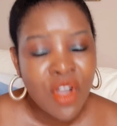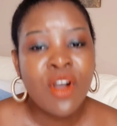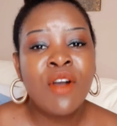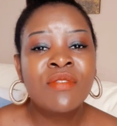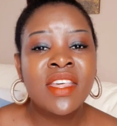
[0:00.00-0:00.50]

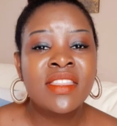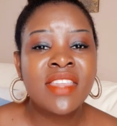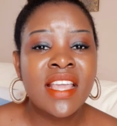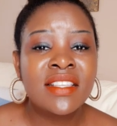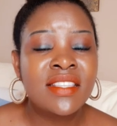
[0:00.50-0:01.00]
of the
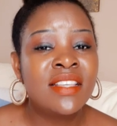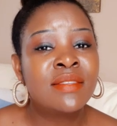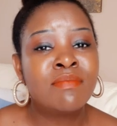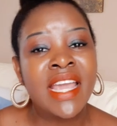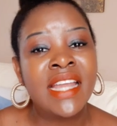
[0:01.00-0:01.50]
things
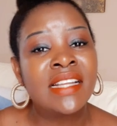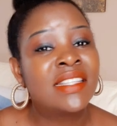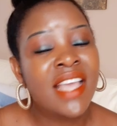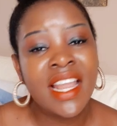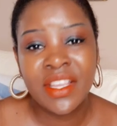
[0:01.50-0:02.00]
these men
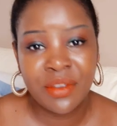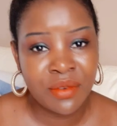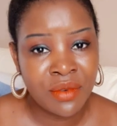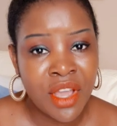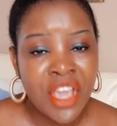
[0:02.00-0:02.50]
tell
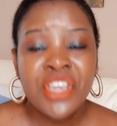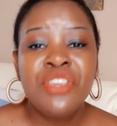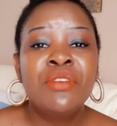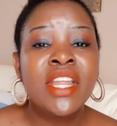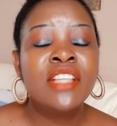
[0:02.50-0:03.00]
you.
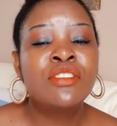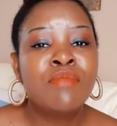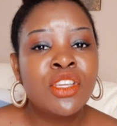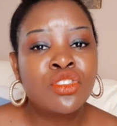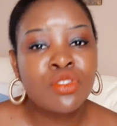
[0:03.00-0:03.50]
You need to
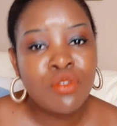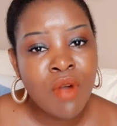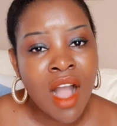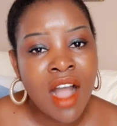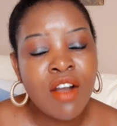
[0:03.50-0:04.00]
be
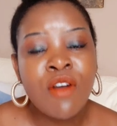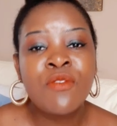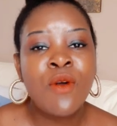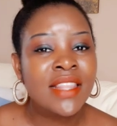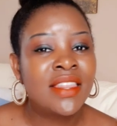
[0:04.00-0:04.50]
sure
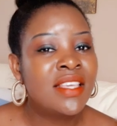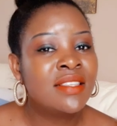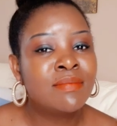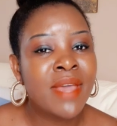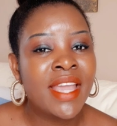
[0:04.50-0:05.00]
of what
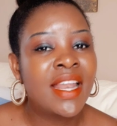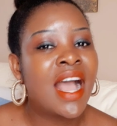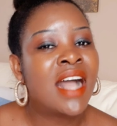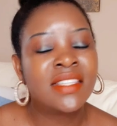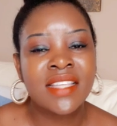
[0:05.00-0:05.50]
these men
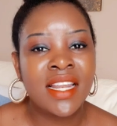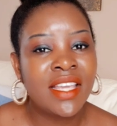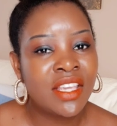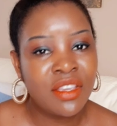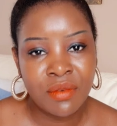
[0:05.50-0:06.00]
are
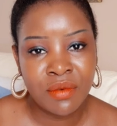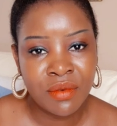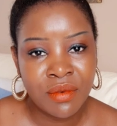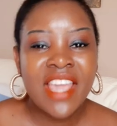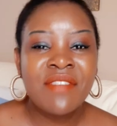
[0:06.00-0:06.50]
telling you.
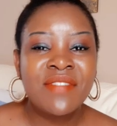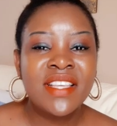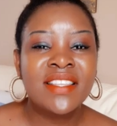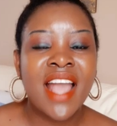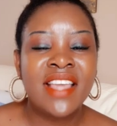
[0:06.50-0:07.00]
If
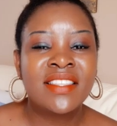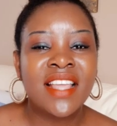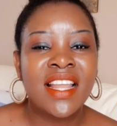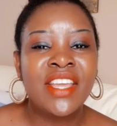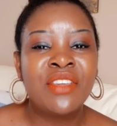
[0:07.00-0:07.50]
this guy is
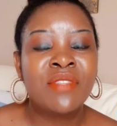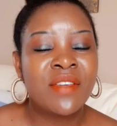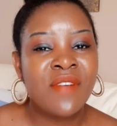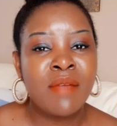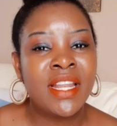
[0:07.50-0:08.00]
telling you the
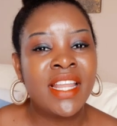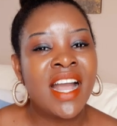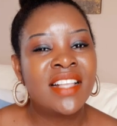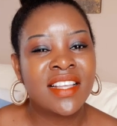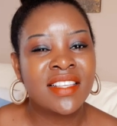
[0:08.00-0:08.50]
family
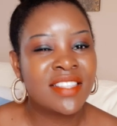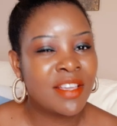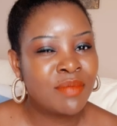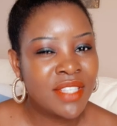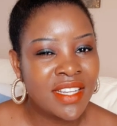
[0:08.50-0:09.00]
has
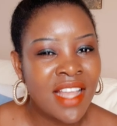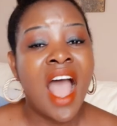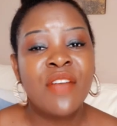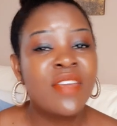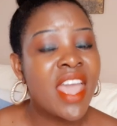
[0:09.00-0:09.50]
accepted,
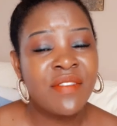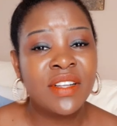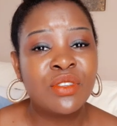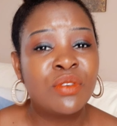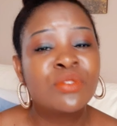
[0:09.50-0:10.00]
have you
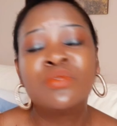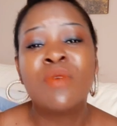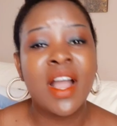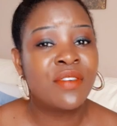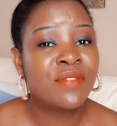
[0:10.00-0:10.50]
ever talked to
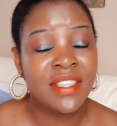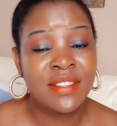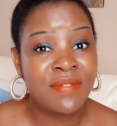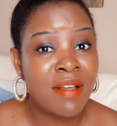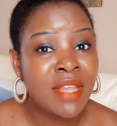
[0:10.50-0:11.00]
one of
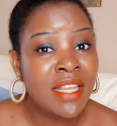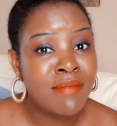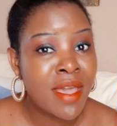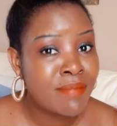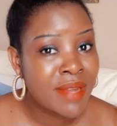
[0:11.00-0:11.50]
his family
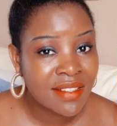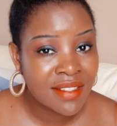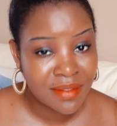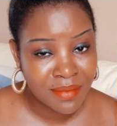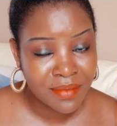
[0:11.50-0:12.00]
members?